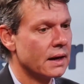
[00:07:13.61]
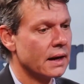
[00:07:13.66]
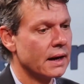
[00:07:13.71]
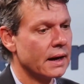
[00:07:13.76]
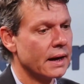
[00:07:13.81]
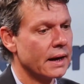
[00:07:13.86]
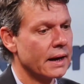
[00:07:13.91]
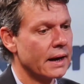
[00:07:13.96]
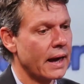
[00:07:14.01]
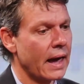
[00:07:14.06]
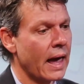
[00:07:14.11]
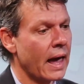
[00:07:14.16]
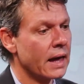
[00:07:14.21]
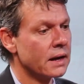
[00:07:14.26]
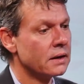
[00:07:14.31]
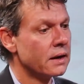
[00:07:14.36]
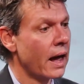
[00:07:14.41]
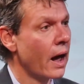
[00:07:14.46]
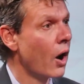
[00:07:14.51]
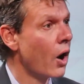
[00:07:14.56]

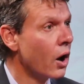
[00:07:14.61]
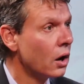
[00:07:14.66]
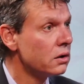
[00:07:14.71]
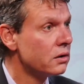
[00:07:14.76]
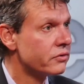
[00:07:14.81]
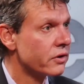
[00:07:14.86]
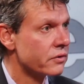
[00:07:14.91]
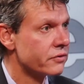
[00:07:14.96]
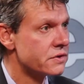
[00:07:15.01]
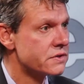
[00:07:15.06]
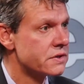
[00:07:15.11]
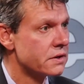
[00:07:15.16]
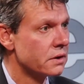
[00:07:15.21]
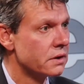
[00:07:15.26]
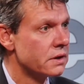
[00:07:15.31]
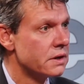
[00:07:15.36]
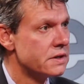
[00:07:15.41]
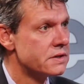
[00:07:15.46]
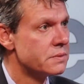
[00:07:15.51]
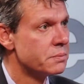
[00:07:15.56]
And all of our
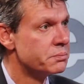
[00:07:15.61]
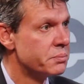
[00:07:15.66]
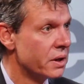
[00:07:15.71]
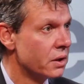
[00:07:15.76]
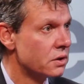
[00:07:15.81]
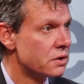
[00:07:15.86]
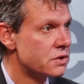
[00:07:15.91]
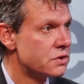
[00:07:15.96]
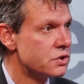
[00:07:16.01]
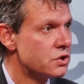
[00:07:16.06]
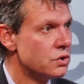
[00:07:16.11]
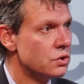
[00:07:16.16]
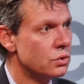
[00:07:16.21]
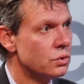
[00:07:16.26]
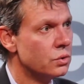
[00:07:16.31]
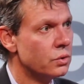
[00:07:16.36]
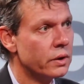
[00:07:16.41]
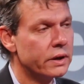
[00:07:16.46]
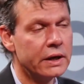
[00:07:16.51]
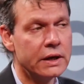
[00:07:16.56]
facilities built
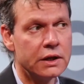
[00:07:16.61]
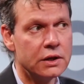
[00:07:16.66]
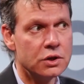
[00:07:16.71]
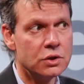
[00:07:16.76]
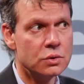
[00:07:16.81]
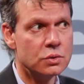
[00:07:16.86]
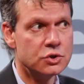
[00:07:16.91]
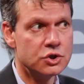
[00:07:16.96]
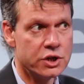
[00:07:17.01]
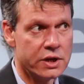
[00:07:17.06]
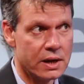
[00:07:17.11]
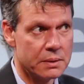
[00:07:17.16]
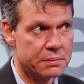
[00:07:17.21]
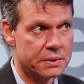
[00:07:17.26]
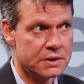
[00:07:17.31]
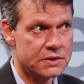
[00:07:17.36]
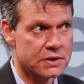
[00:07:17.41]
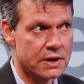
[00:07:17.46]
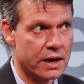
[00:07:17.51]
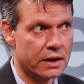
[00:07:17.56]
to EU
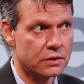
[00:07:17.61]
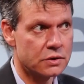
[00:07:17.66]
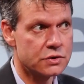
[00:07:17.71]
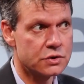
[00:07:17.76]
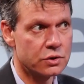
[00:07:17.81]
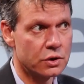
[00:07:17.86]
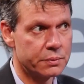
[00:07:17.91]
GMP standards,